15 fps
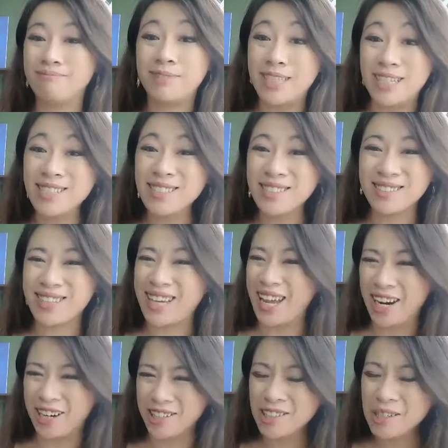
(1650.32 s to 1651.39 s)
doesn't
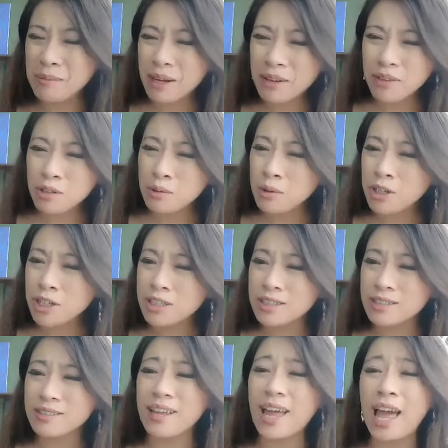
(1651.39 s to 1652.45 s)
care about their work
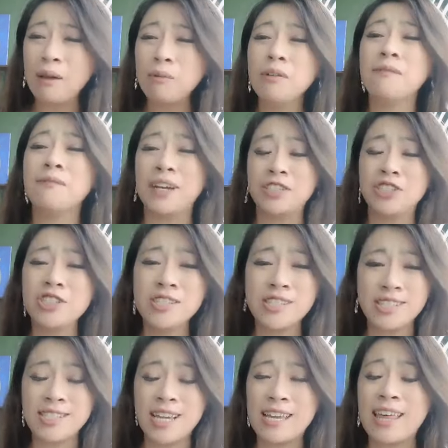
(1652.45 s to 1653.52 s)
I would venture to
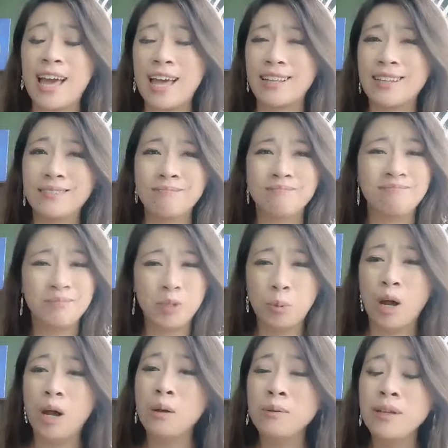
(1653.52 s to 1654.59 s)
say that they're
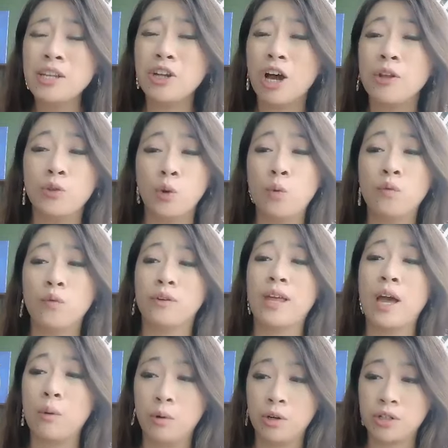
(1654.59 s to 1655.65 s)
probably not known for
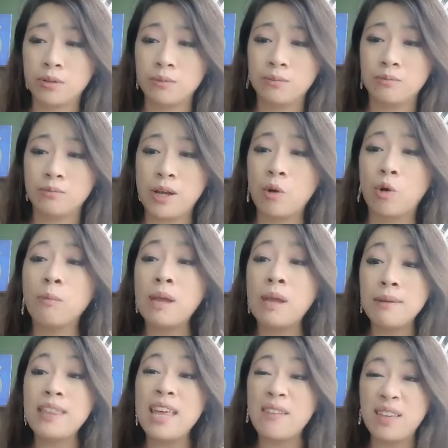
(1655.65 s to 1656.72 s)
that work, right? Or
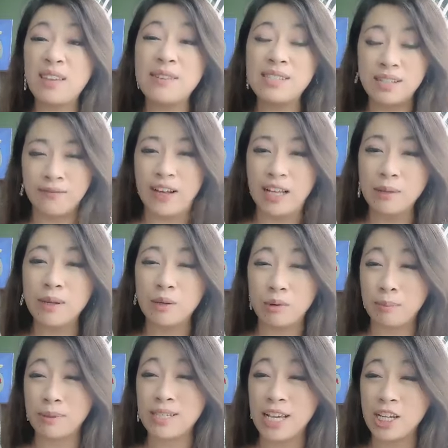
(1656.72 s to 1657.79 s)
maybe they have even developed a
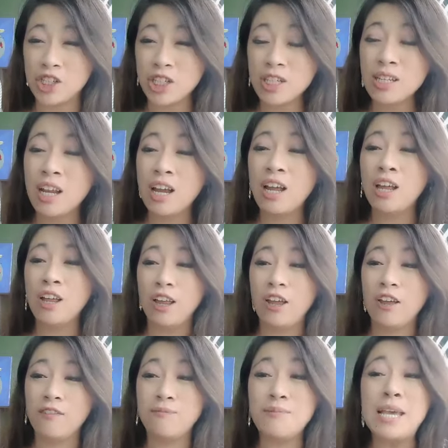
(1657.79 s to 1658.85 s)
reputation
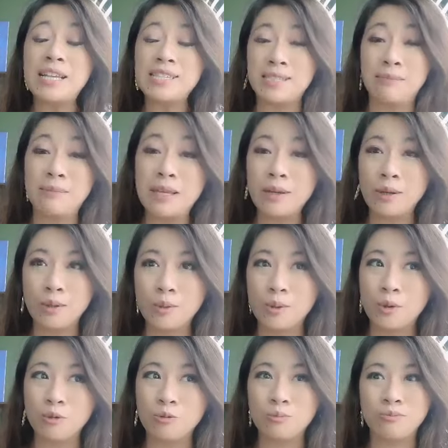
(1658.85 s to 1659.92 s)
of being something
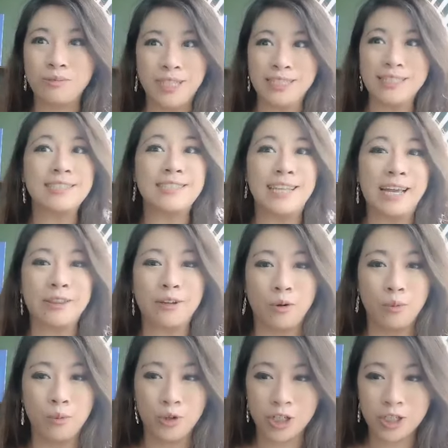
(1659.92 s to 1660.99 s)
who doesn't like their
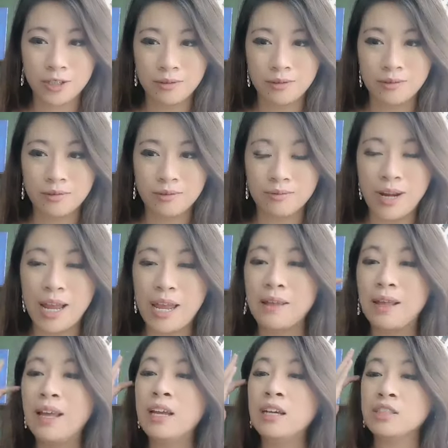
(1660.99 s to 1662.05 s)
own work,
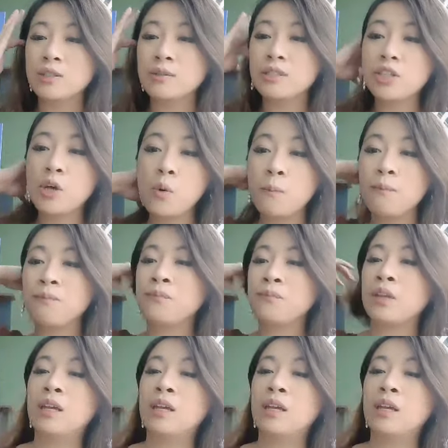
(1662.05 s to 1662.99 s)
right? So